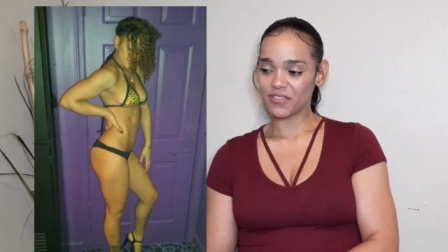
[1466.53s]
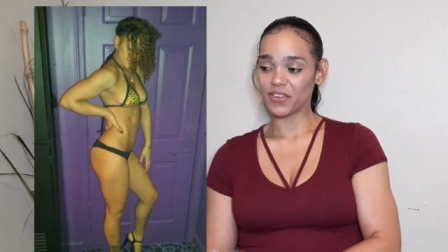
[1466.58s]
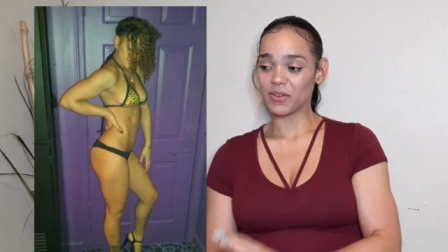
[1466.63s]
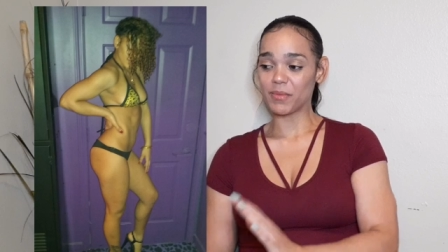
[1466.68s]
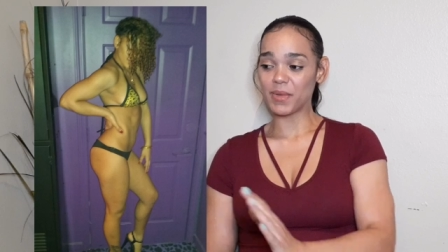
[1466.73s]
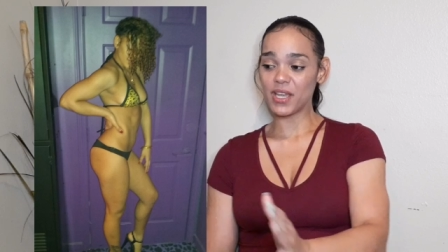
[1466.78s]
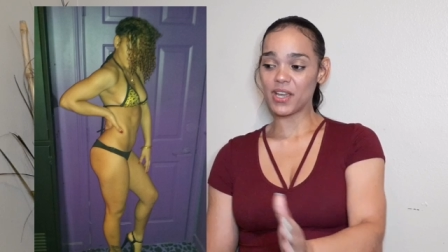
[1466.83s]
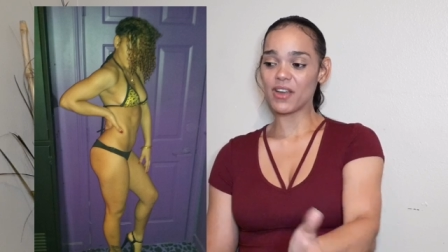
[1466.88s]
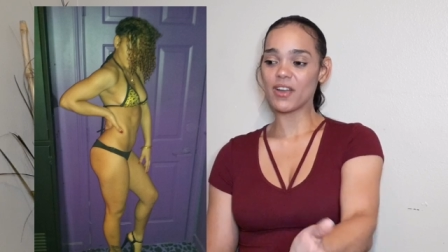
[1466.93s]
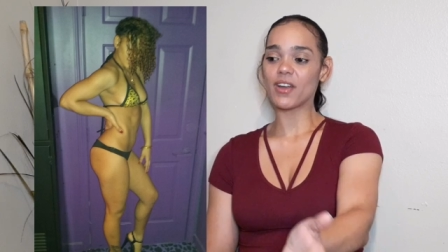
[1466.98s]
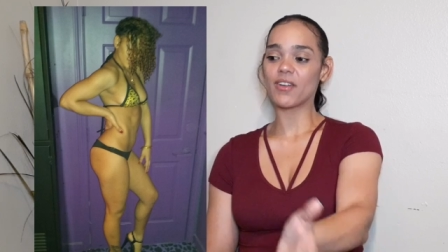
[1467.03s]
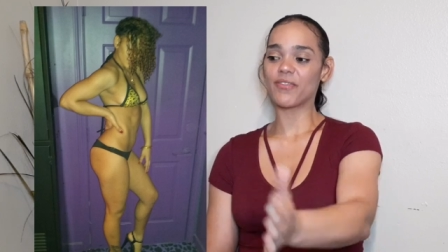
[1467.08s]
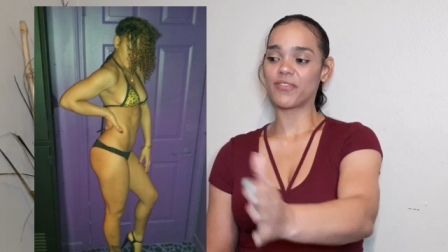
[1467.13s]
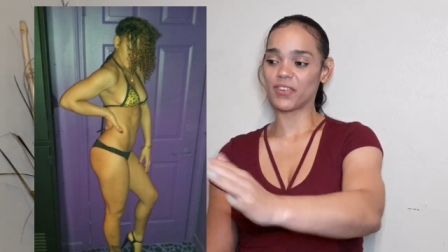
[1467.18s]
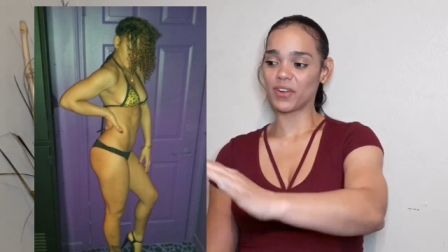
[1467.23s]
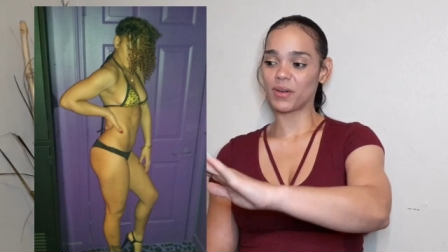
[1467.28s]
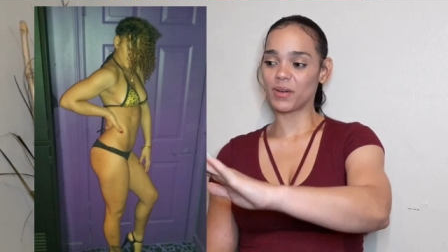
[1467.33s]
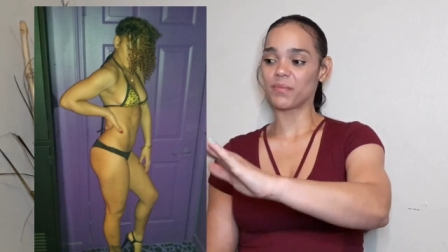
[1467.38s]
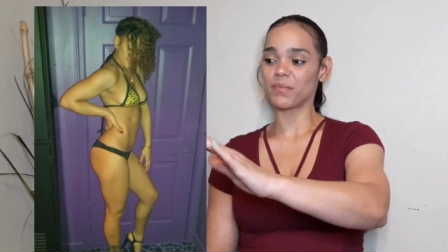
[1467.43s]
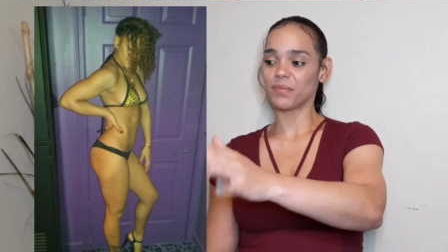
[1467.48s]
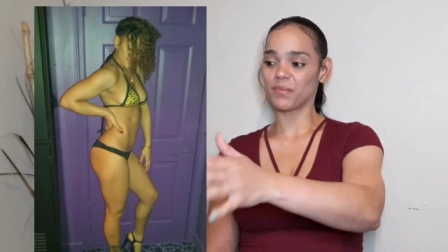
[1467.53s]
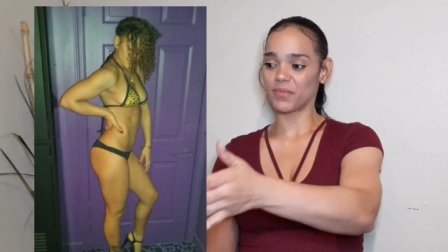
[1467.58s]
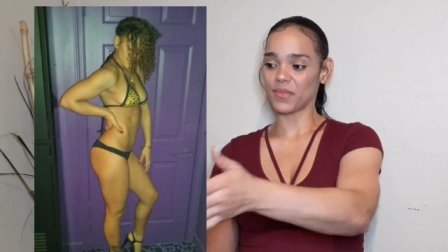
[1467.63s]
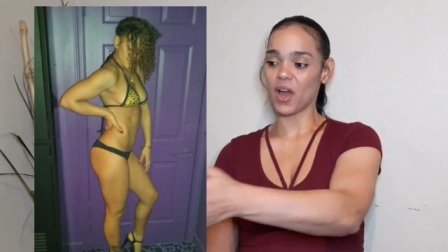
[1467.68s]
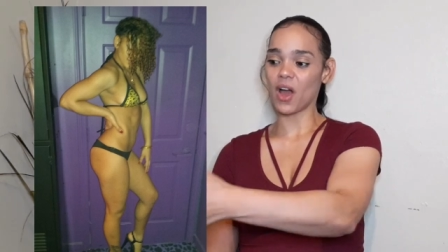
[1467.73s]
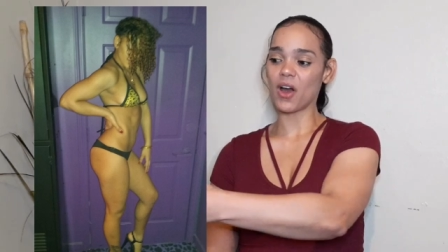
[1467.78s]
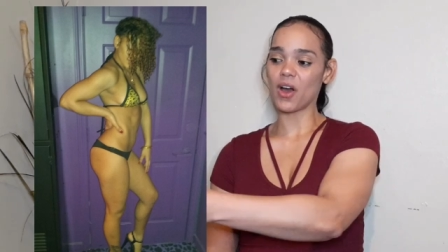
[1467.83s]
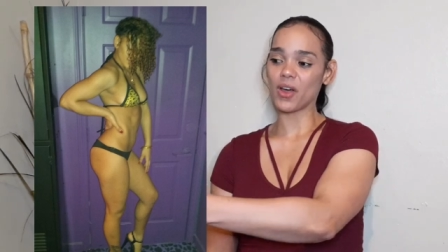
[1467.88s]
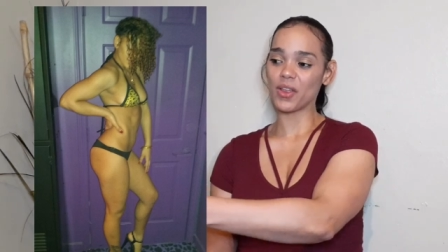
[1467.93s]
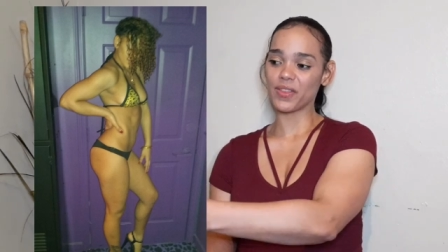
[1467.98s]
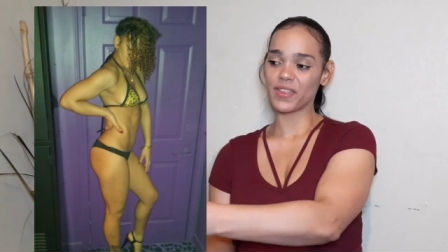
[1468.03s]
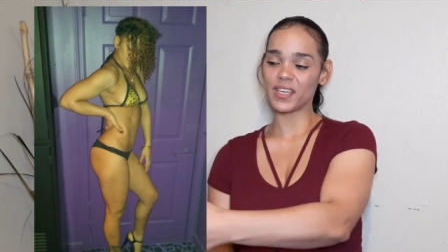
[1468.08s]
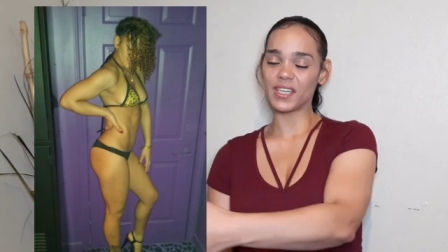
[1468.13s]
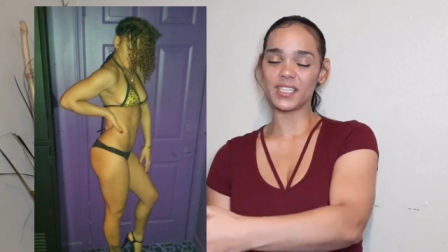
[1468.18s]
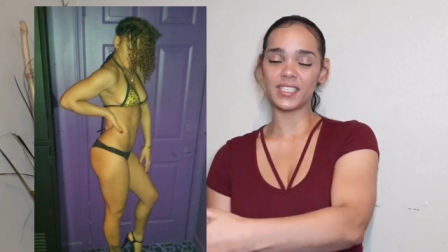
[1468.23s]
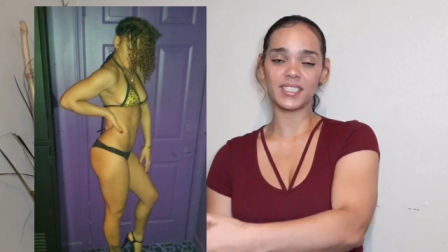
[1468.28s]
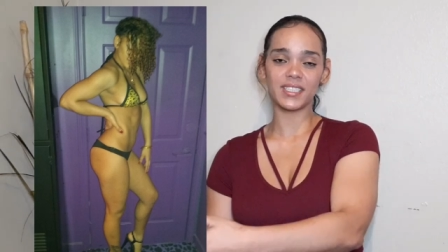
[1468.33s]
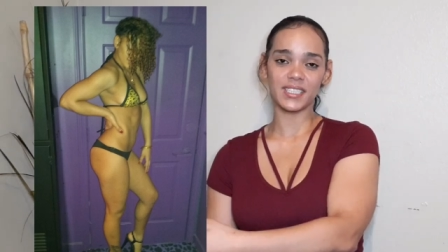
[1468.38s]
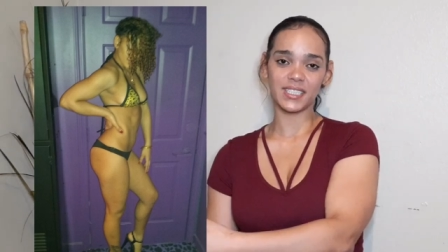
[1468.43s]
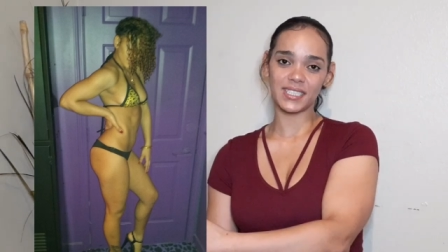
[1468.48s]
From here, from all
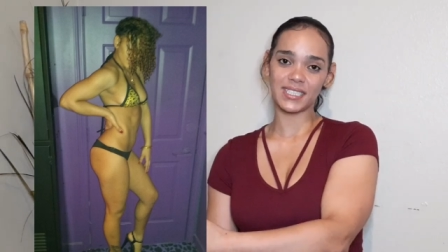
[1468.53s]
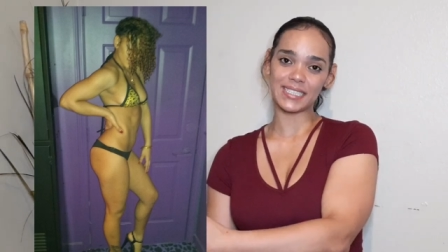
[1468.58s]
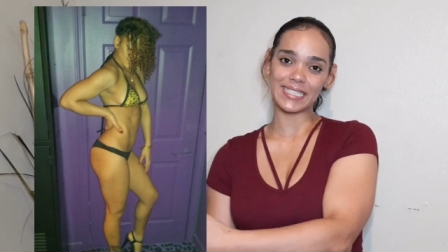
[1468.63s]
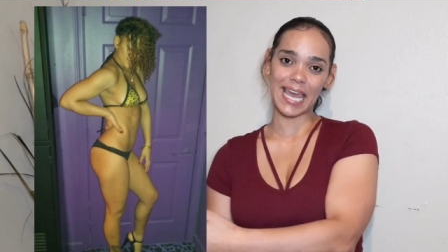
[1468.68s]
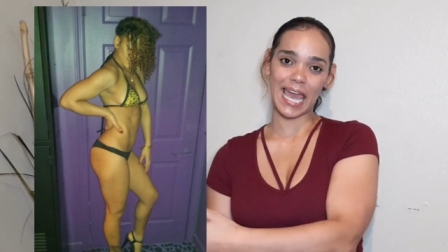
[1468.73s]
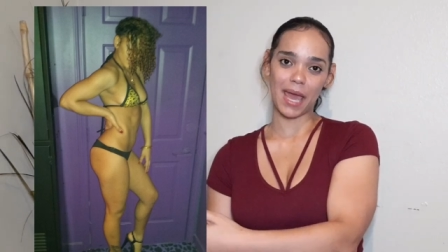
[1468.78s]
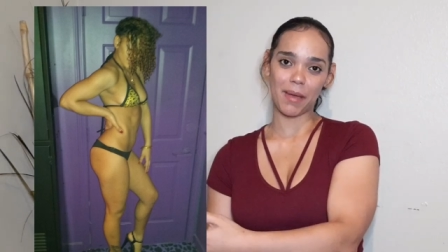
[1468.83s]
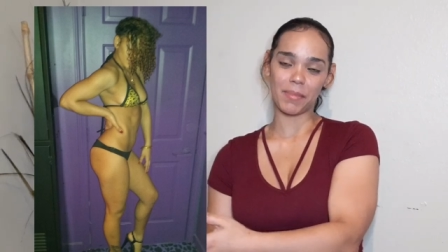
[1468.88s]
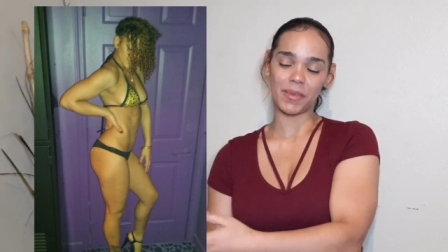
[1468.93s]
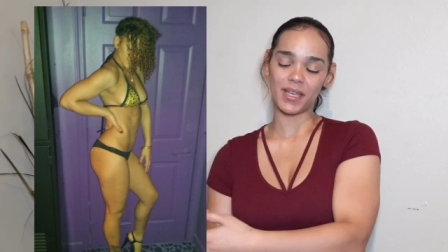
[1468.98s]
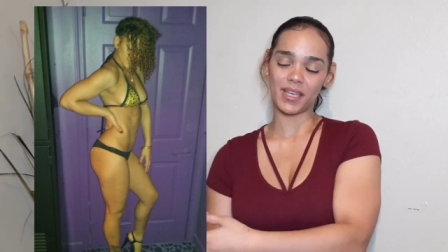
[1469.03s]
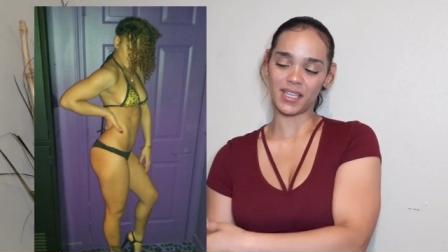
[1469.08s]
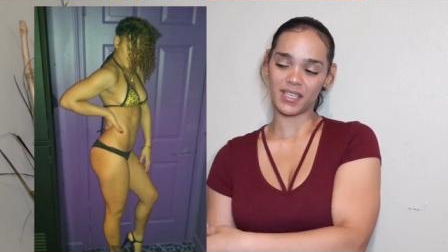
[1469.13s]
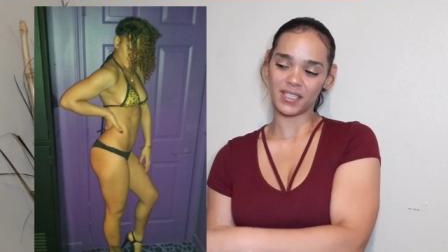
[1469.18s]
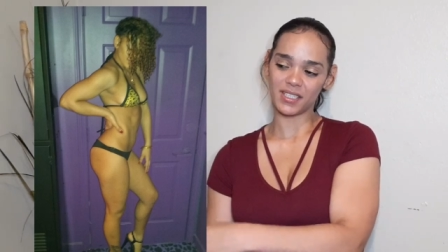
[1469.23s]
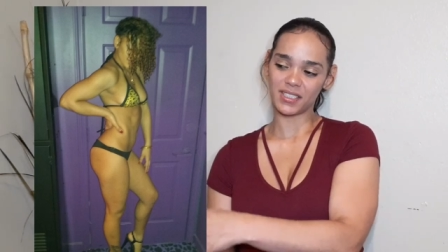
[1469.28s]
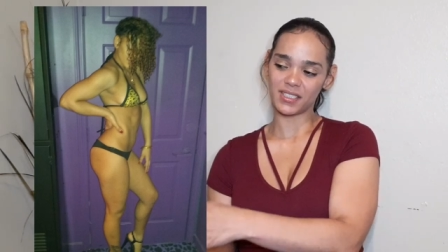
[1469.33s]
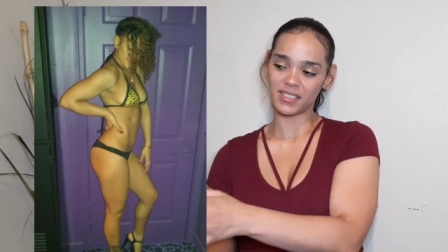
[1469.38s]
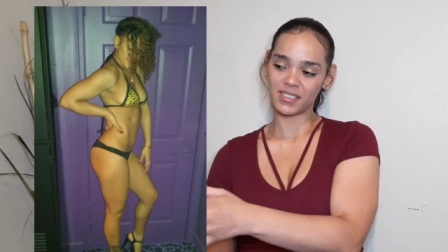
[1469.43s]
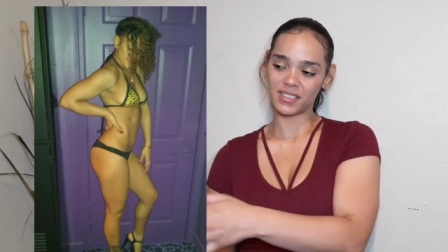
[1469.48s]
these, this is Abby.